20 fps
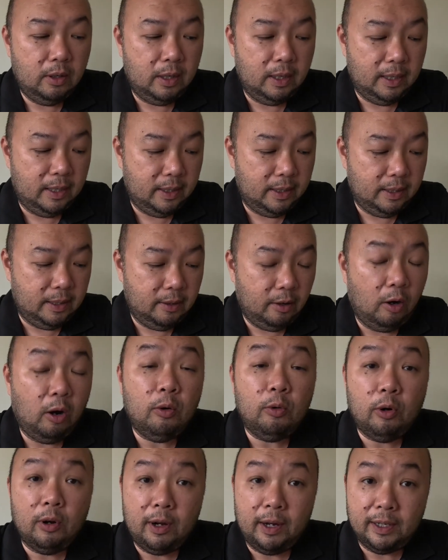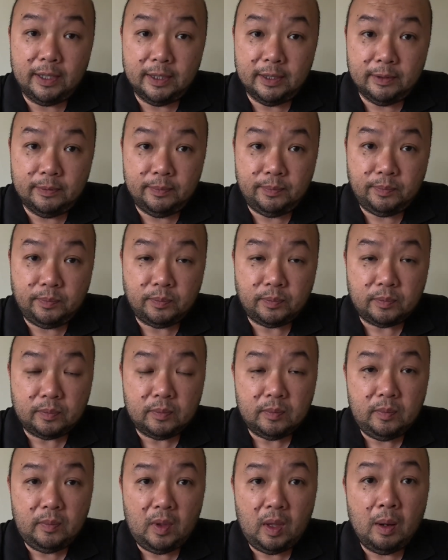wrought iron.
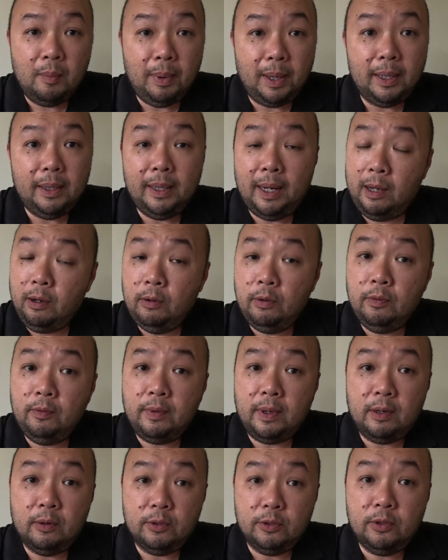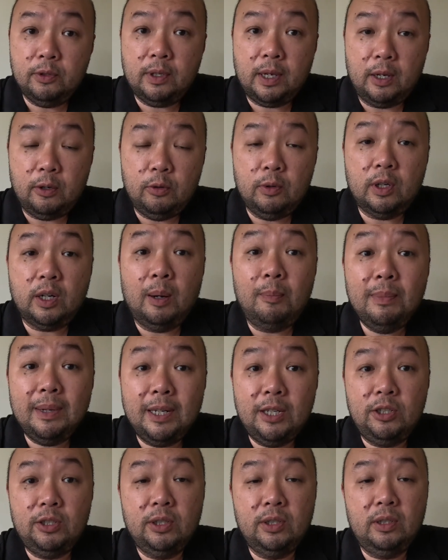But now we also can do a
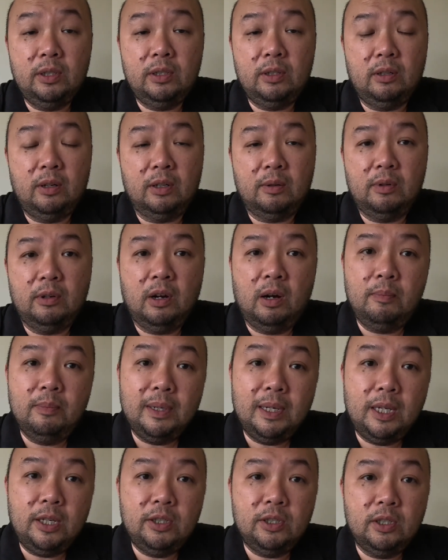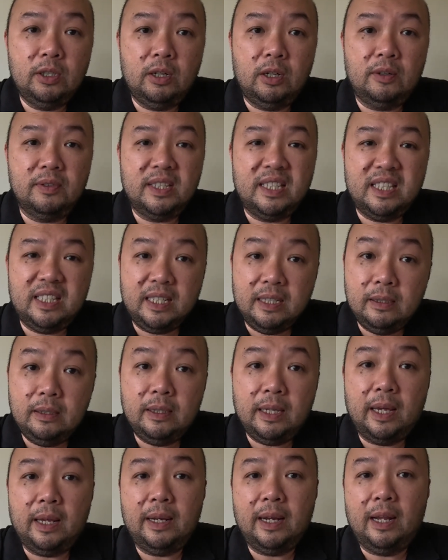combination of
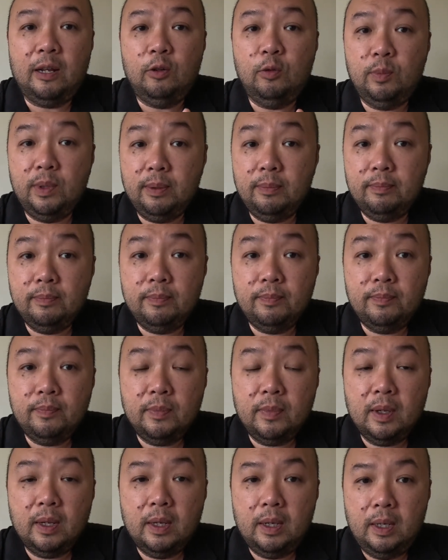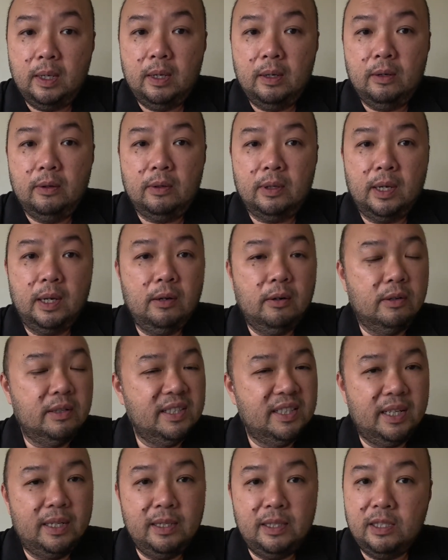steel and aluminum, okay, or
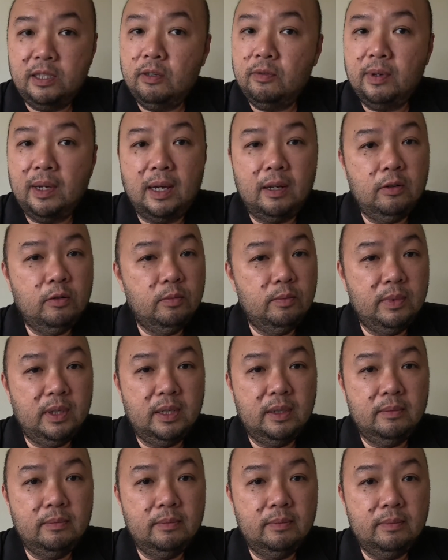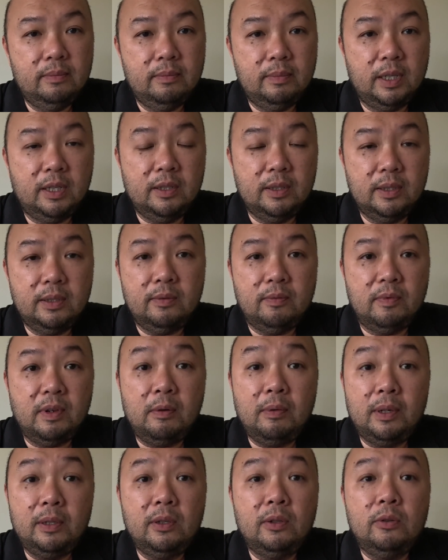stainless steel with aluminum, because
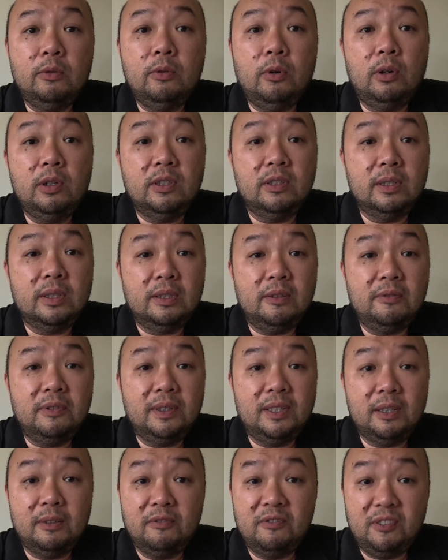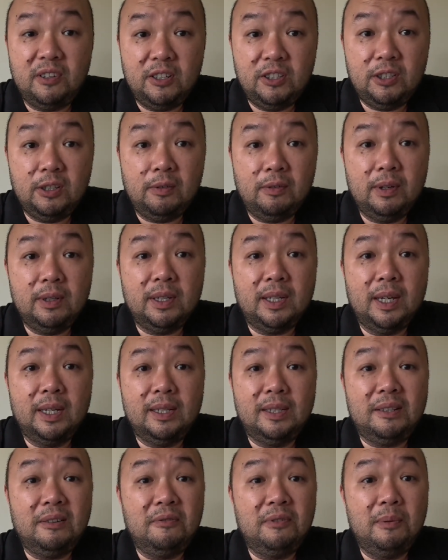we want to do all the different type of finishing. We want to
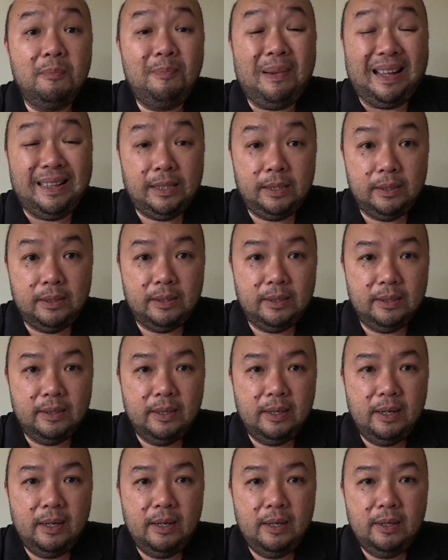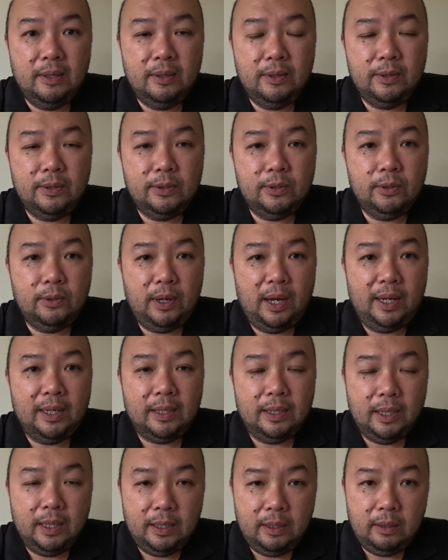get the different patterns. So
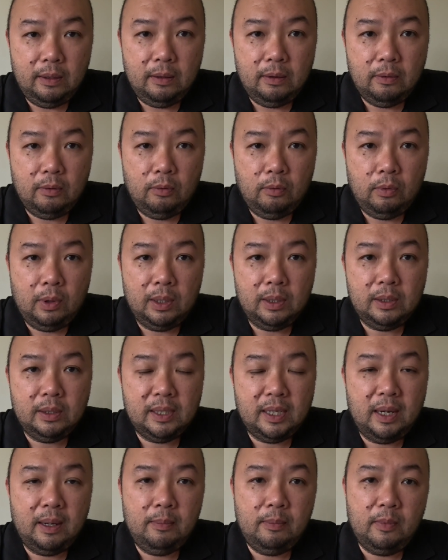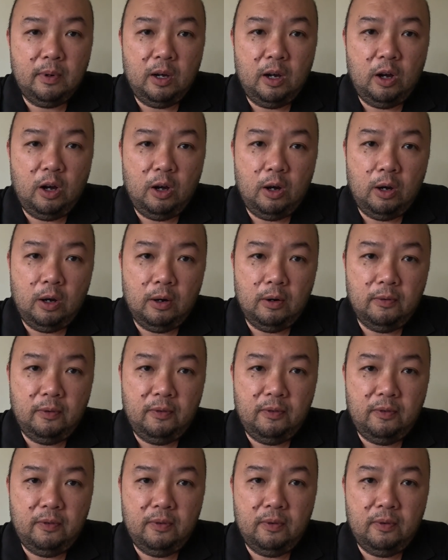at the end, what type of